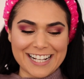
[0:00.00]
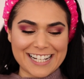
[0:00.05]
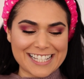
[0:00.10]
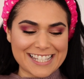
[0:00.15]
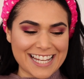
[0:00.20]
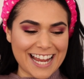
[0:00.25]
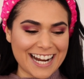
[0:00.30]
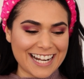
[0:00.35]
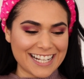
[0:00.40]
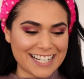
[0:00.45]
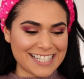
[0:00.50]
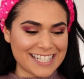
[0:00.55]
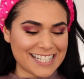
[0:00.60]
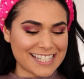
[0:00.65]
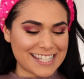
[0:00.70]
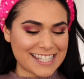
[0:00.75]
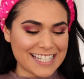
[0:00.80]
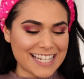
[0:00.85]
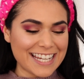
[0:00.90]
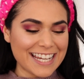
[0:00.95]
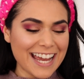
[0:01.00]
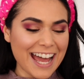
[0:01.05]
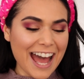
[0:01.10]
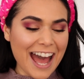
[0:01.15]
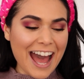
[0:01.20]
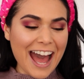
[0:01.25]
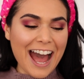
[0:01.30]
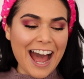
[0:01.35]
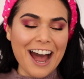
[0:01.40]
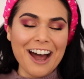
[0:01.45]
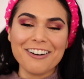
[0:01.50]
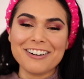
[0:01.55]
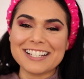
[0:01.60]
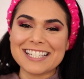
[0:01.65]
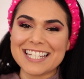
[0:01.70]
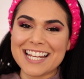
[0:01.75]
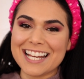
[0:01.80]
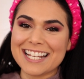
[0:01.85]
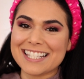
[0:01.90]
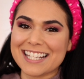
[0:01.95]
excited to see how
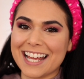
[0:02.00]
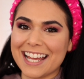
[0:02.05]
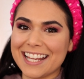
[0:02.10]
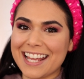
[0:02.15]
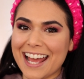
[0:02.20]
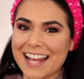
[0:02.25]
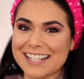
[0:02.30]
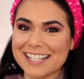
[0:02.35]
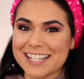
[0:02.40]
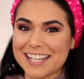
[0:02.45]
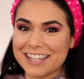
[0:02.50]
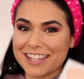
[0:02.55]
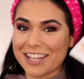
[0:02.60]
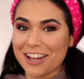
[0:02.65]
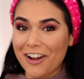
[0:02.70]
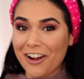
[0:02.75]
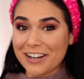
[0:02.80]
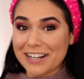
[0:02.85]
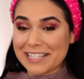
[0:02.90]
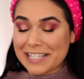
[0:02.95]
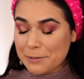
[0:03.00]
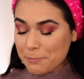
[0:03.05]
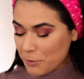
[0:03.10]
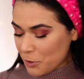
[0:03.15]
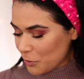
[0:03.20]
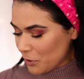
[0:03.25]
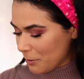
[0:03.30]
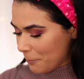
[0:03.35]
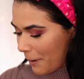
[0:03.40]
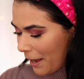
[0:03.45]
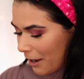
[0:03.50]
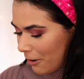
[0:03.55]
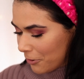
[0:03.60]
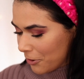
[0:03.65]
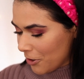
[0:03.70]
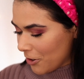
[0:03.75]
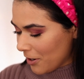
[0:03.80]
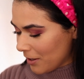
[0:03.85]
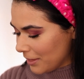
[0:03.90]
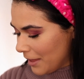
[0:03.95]
it does against the Honest Beauty powder.